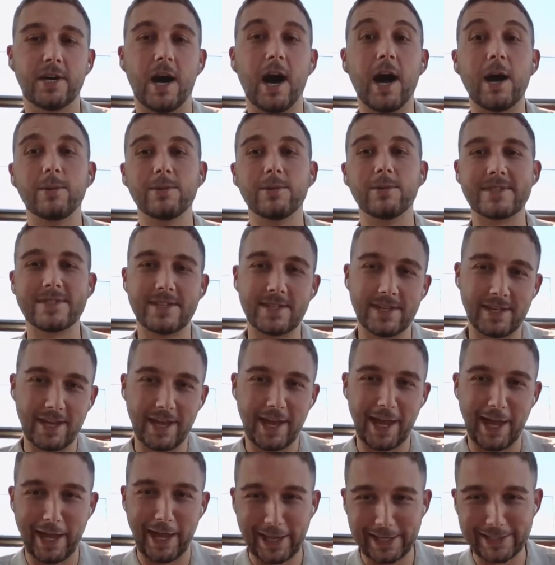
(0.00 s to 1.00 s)
I was
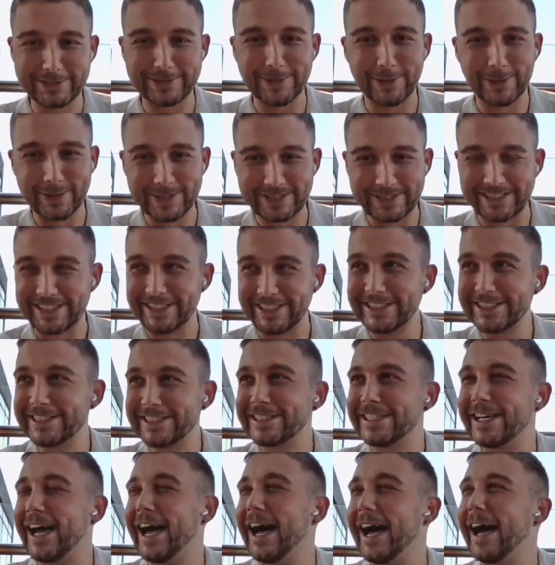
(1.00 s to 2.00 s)
exhausted.
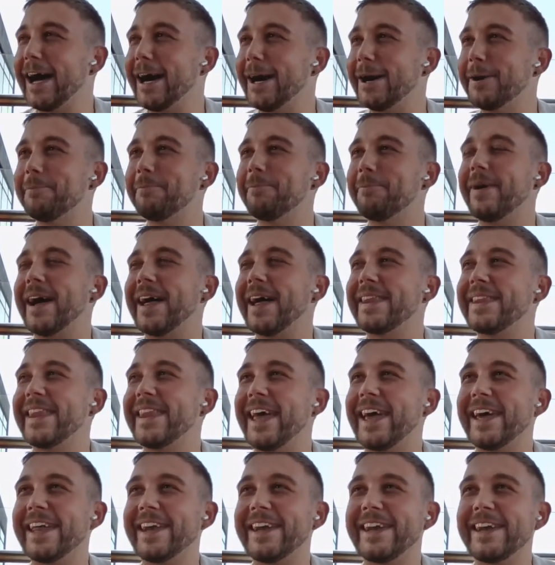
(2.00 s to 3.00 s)
Um, and
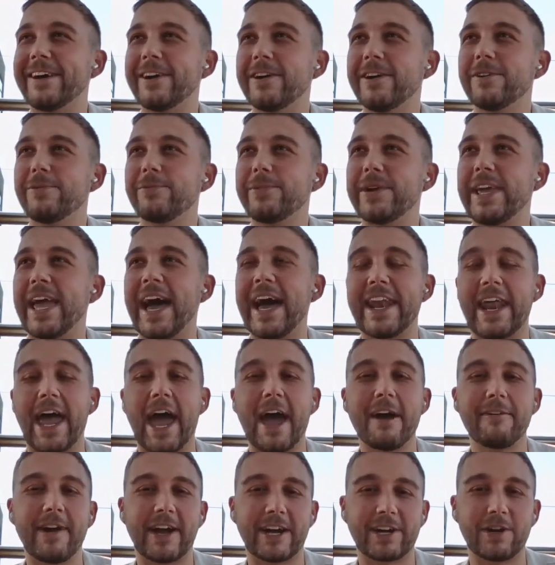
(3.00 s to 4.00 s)
then we had
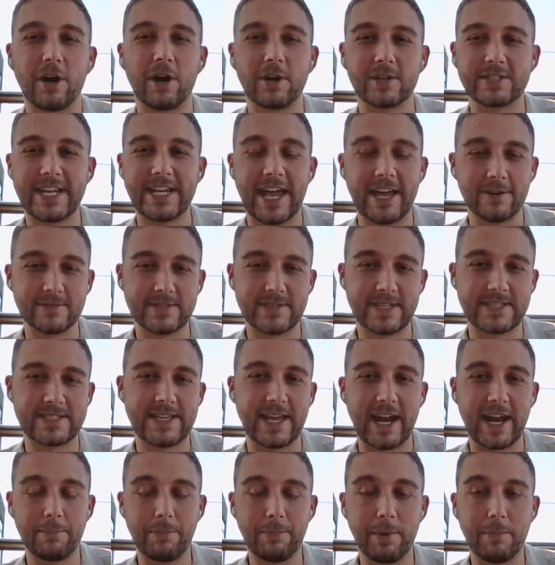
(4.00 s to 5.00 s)
Arak cocktails
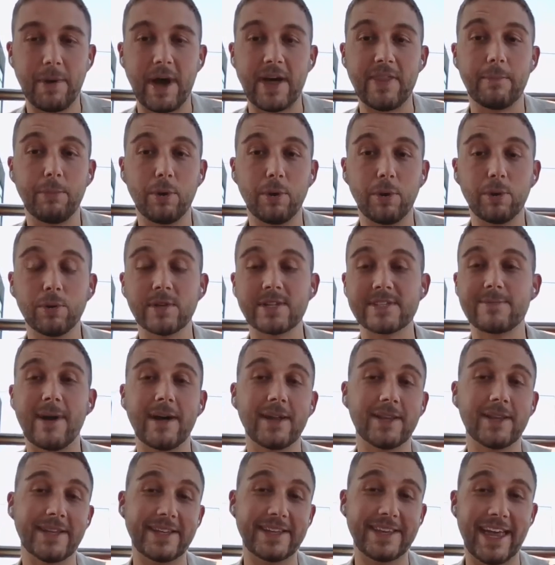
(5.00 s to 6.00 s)
set up by the pool as
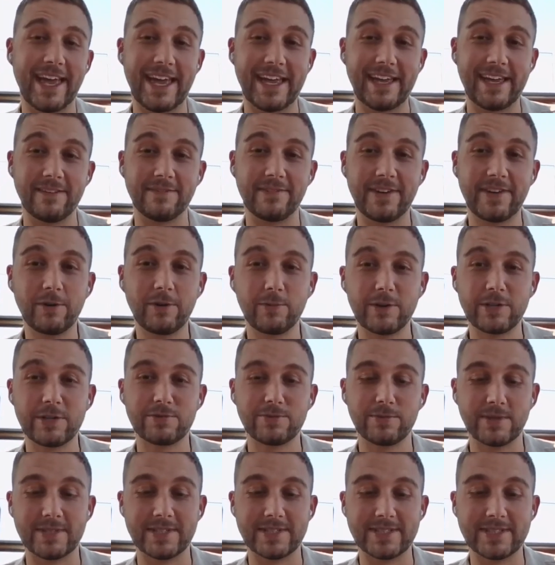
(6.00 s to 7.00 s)
well in the evening, which
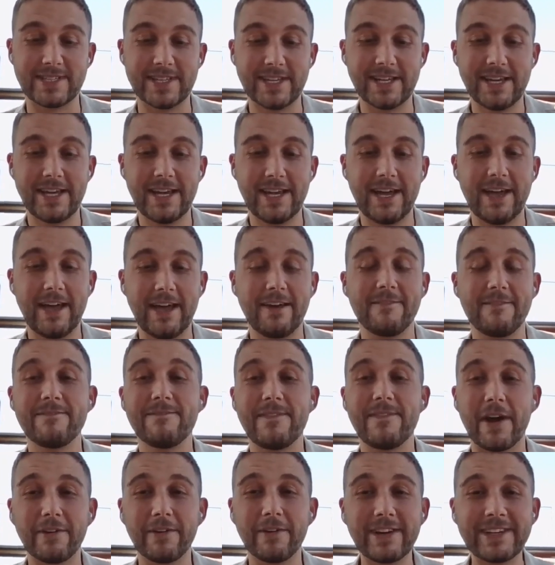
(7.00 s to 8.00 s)
was
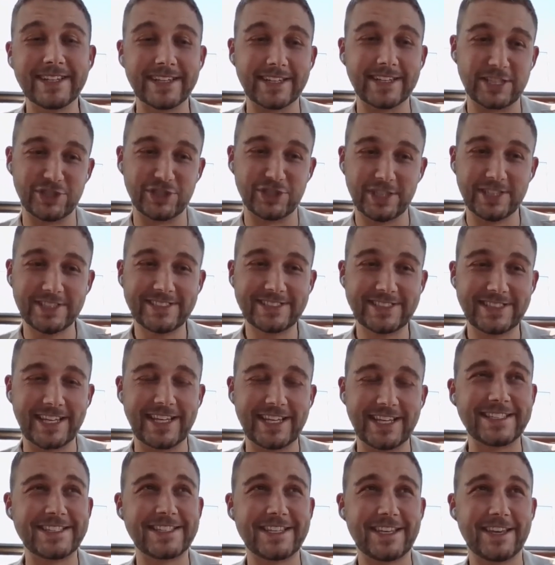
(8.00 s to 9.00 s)
very delicious.
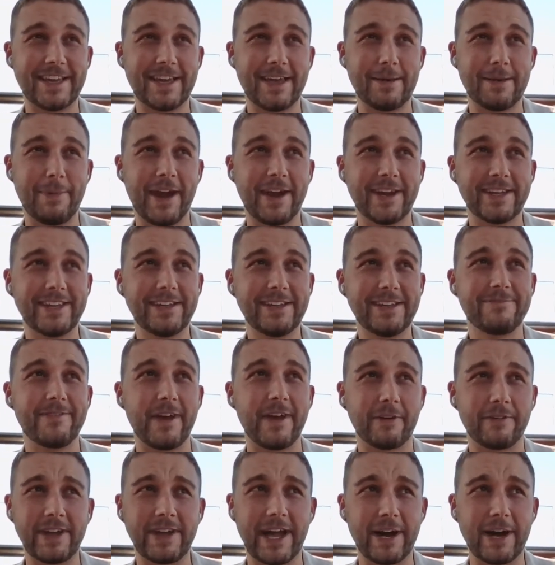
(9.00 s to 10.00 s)
It's apparently
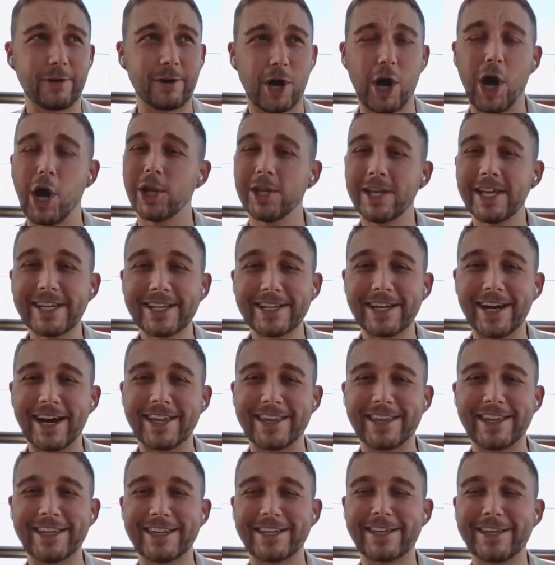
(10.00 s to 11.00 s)
very alcoholic.
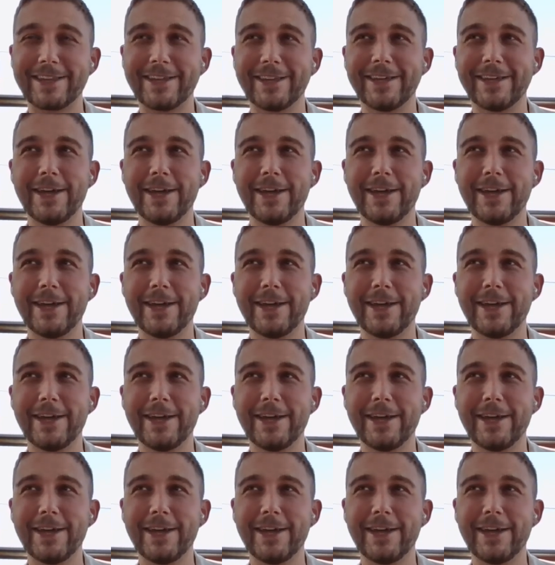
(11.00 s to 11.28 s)
I think